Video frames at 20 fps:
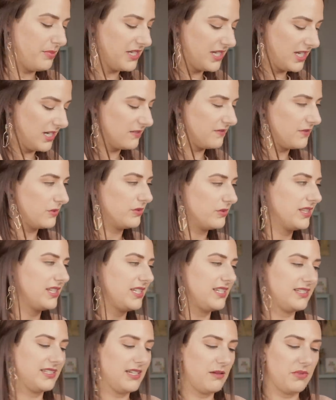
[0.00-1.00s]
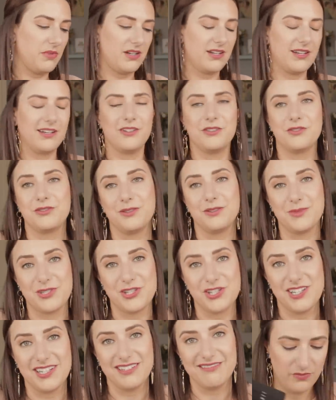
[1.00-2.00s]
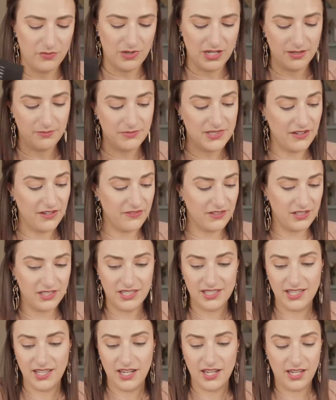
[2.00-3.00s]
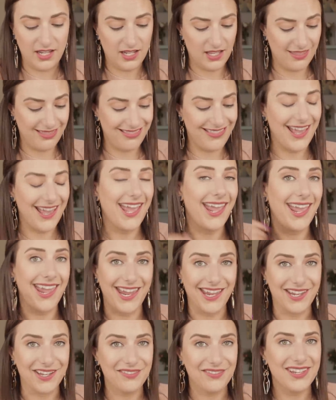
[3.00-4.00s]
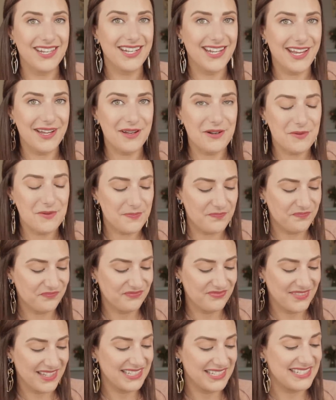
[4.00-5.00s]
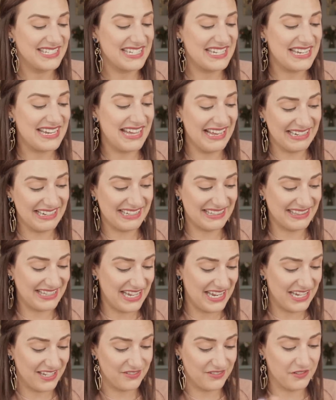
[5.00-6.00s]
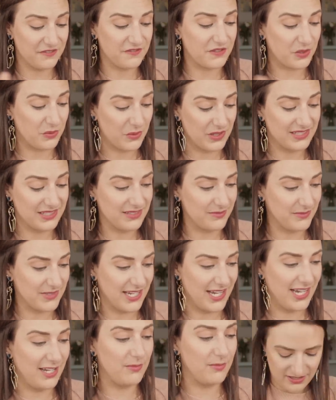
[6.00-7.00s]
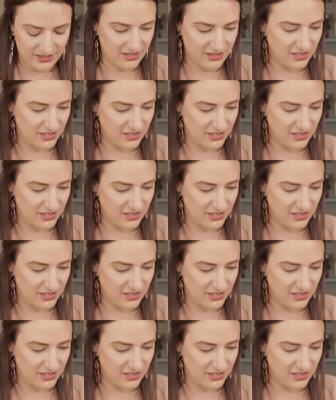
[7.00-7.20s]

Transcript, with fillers: Be careful with these. I bought a nail drill machine. Well, I'm definitely getting the hang of it now did not get the hang of it for quite some time.